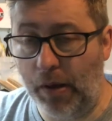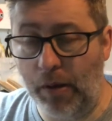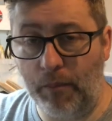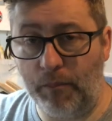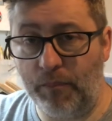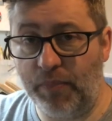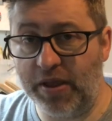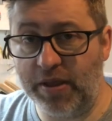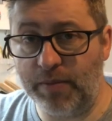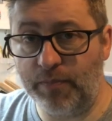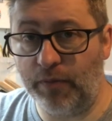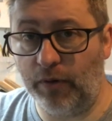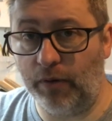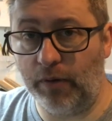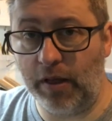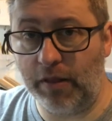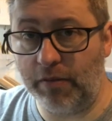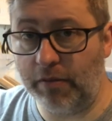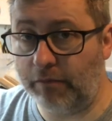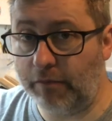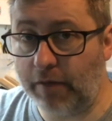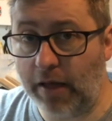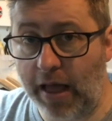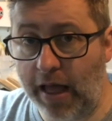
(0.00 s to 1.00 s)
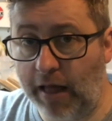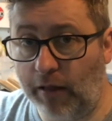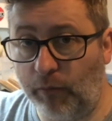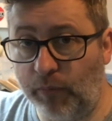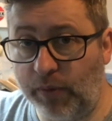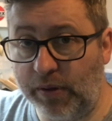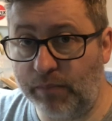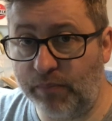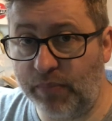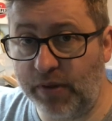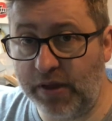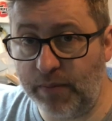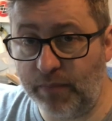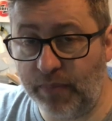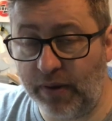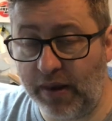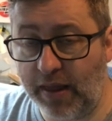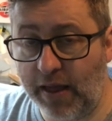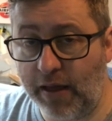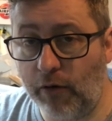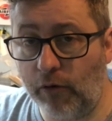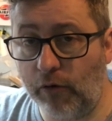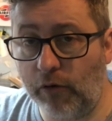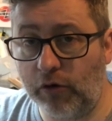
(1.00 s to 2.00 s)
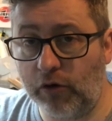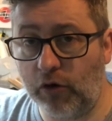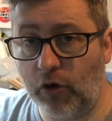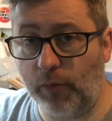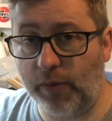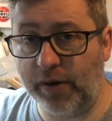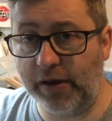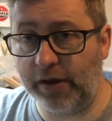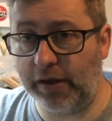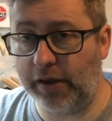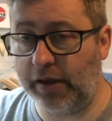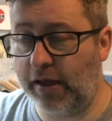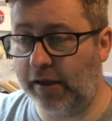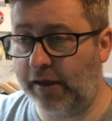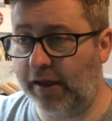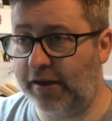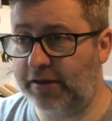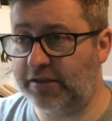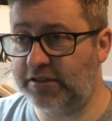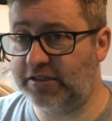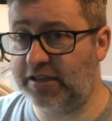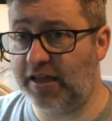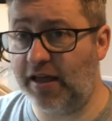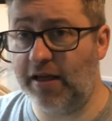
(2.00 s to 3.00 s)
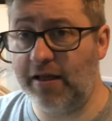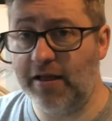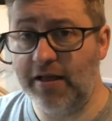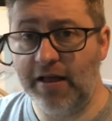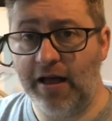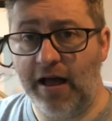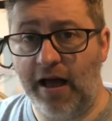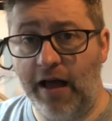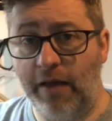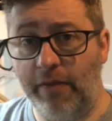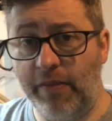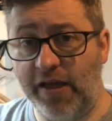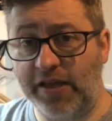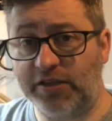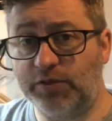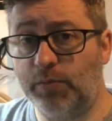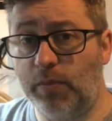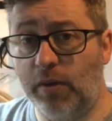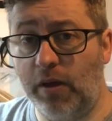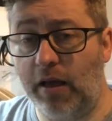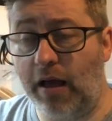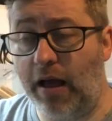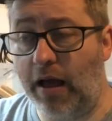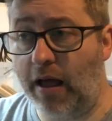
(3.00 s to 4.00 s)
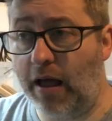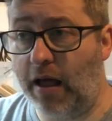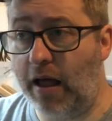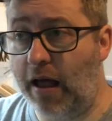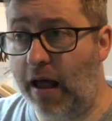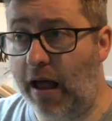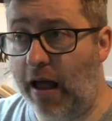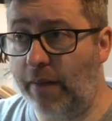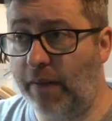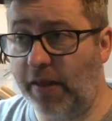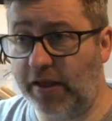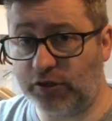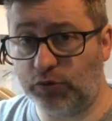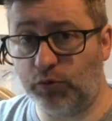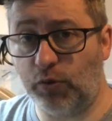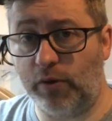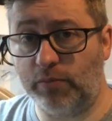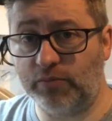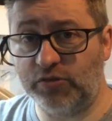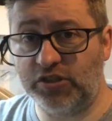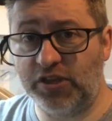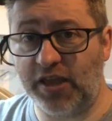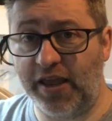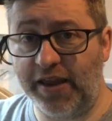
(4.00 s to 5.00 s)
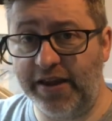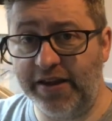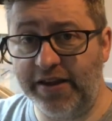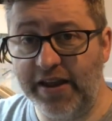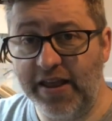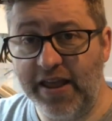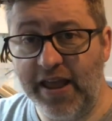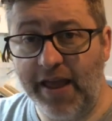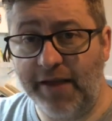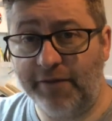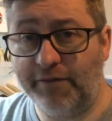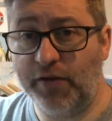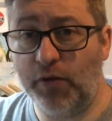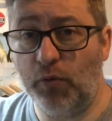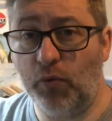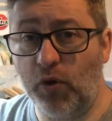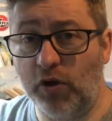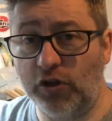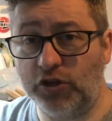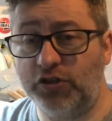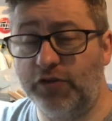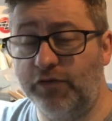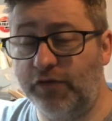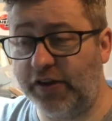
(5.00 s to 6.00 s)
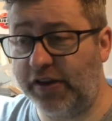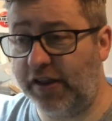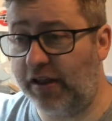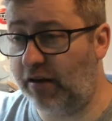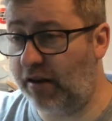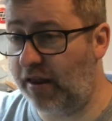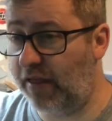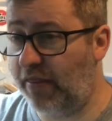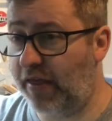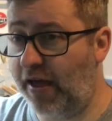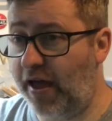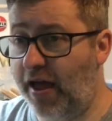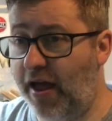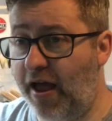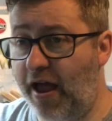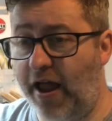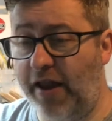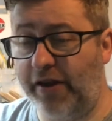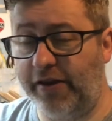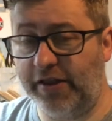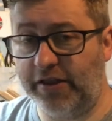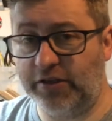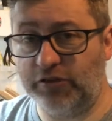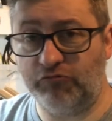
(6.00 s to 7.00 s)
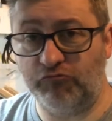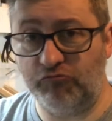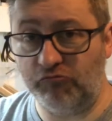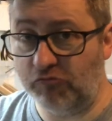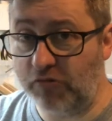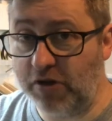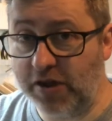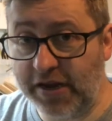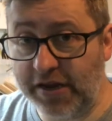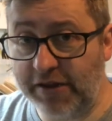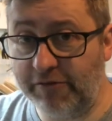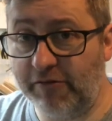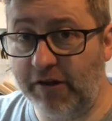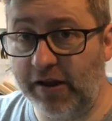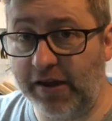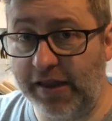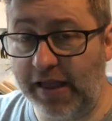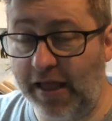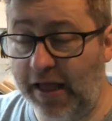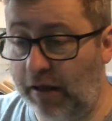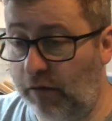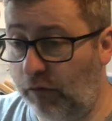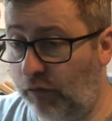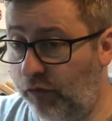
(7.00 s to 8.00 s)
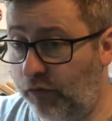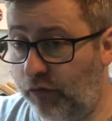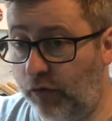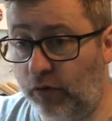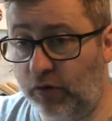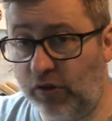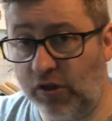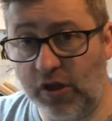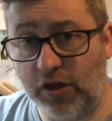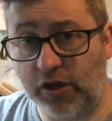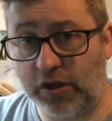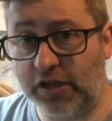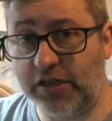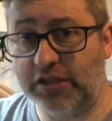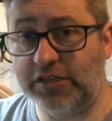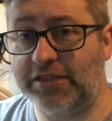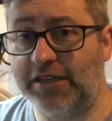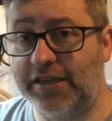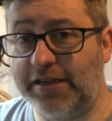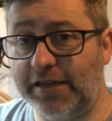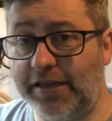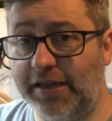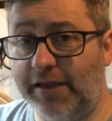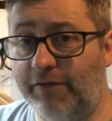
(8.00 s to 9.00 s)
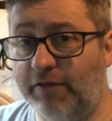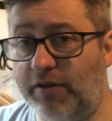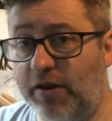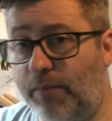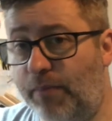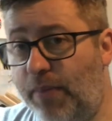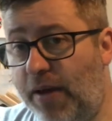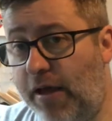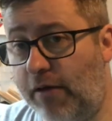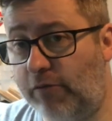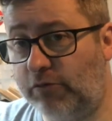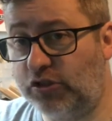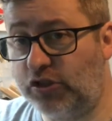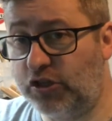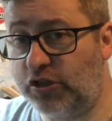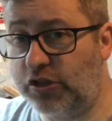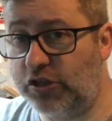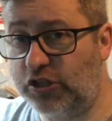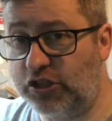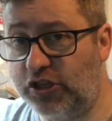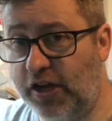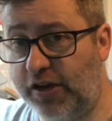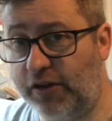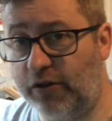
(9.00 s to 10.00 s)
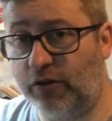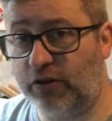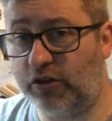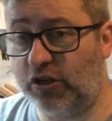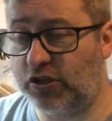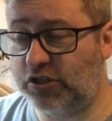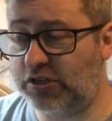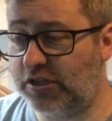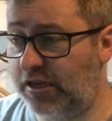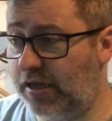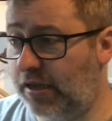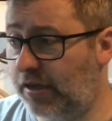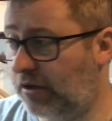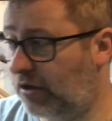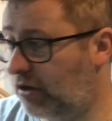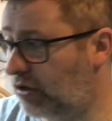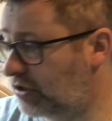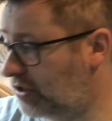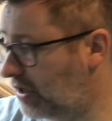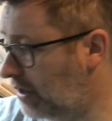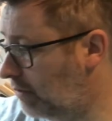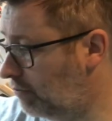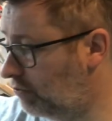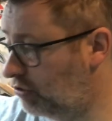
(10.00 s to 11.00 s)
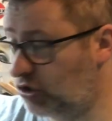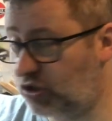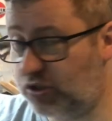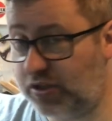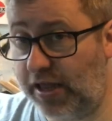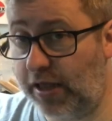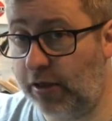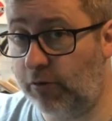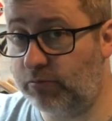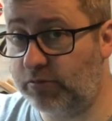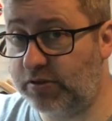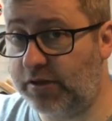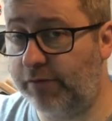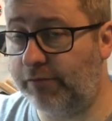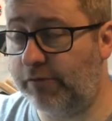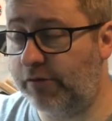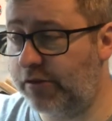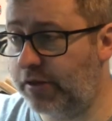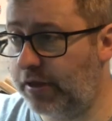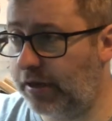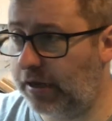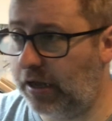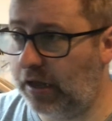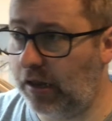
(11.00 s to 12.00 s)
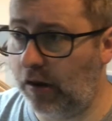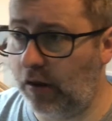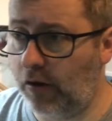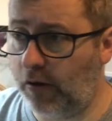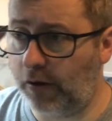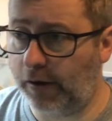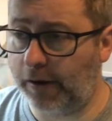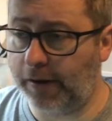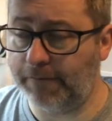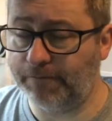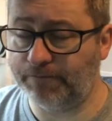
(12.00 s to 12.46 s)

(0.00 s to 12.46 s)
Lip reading: People helping people out, coming against that, and that's what I'm saying. If you watch a video like that and it's really, really helpful, consider giving a pound to the channel, because it just helps everything along.